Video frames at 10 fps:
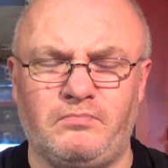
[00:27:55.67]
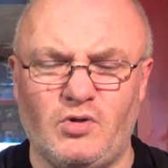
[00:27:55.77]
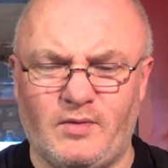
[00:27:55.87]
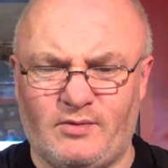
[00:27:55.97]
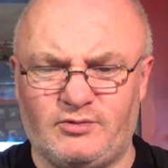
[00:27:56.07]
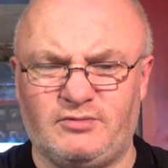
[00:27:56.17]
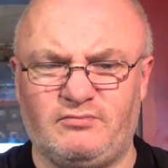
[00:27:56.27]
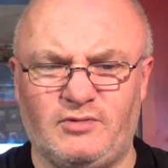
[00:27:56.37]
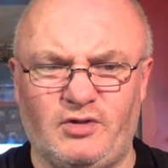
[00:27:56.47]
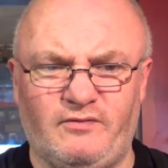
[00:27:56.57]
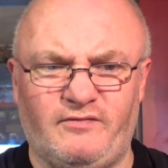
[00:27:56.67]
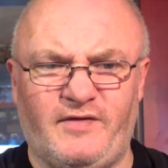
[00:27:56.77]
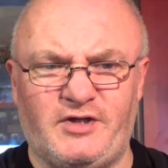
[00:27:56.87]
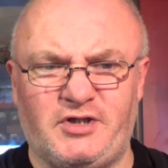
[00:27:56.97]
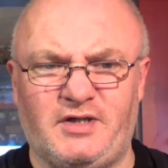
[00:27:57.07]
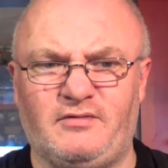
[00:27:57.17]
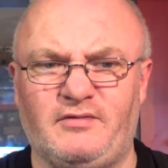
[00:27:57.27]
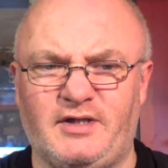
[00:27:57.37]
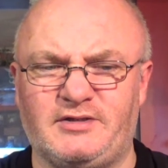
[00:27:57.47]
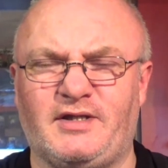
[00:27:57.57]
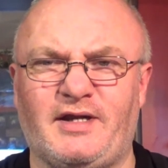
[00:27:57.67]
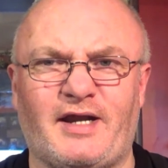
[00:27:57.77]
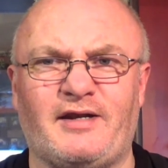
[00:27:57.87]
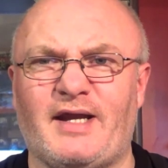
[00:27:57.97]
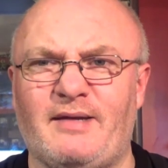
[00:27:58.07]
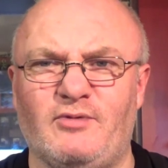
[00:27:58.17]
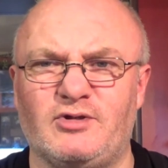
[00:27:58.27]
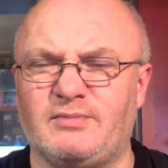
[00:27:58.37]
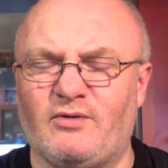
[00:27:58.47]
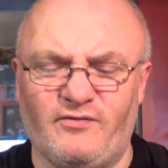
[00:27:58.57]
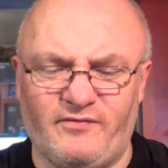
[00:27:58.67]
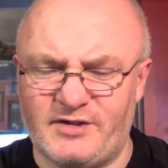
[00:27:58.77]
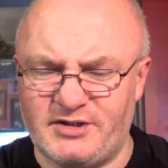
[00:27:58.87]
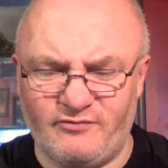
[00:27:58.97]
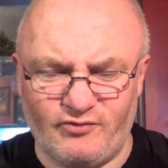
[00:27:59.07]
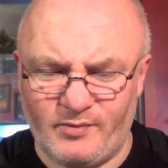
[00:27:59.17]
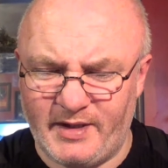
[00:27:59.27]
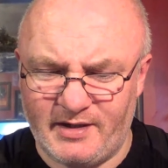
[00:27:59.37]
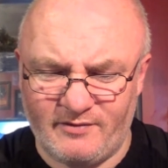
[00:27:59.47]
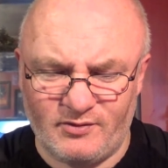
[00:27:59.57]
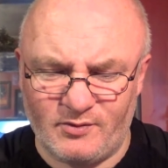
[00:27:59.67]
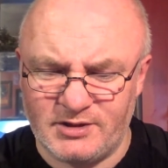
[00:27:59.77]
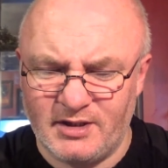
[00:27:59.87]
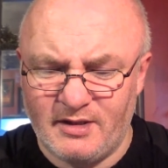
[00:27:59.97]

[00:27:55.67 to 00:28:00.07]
go out and do fishing and things like that. I had nightmares about fishing for a week afterwards.